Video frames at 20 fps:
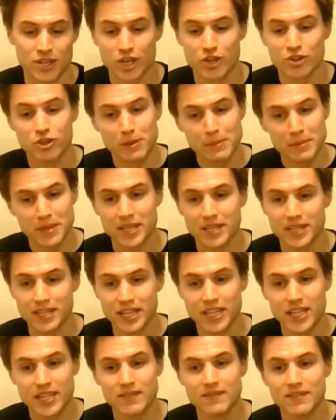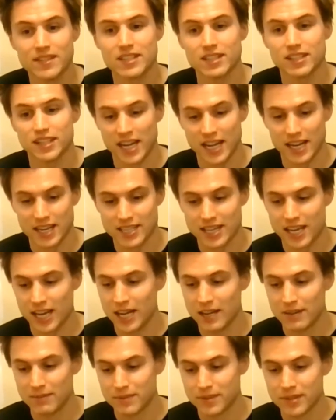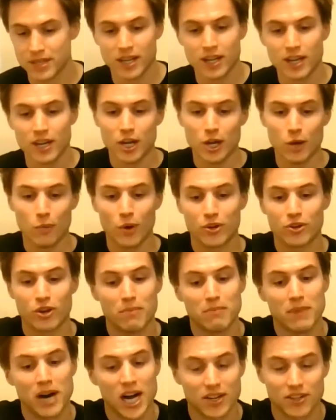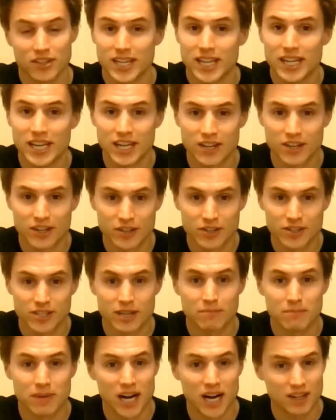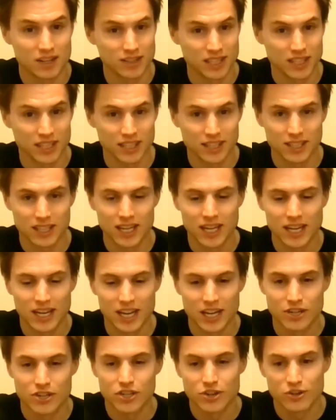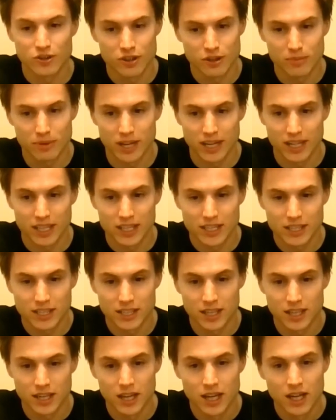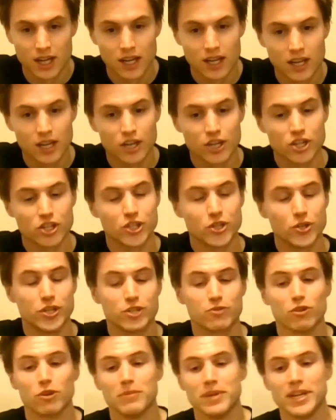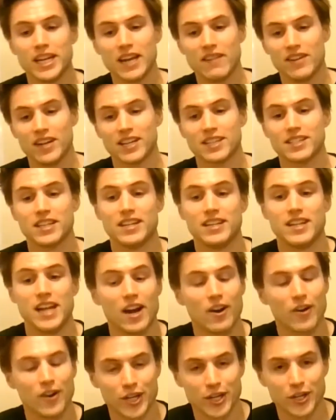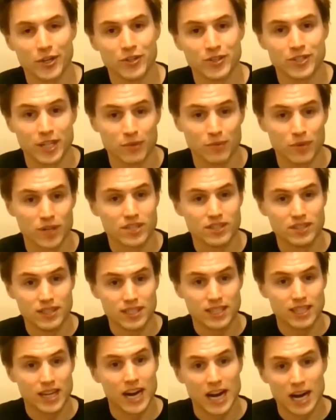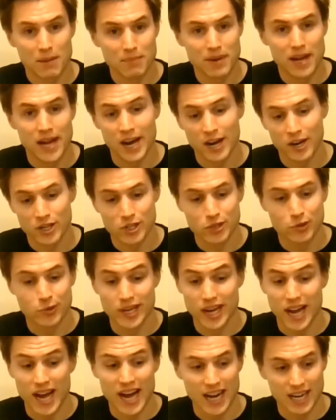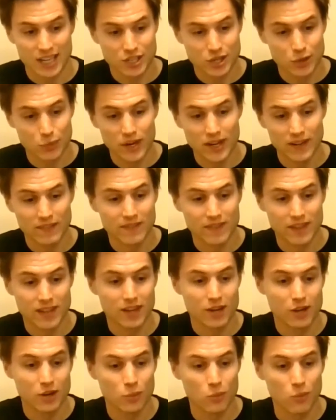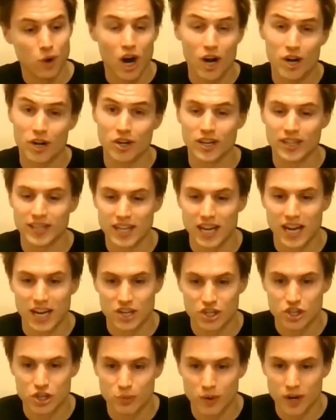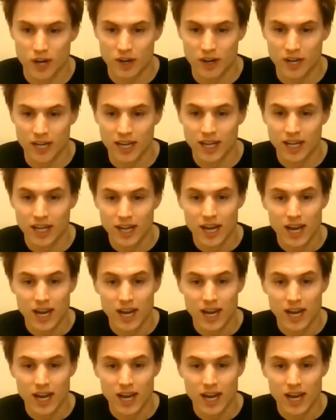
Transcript: attributed to each of these land types, which are modeled here using modeling clay and toothpicks. Students will be given scenarios in which these compounds react with water in the estuary,